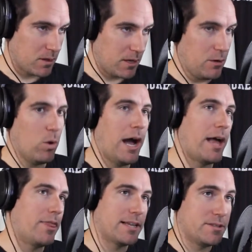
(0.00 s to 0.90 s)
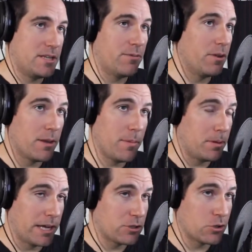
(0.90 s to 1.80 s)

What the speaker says: and why that's different than maybe like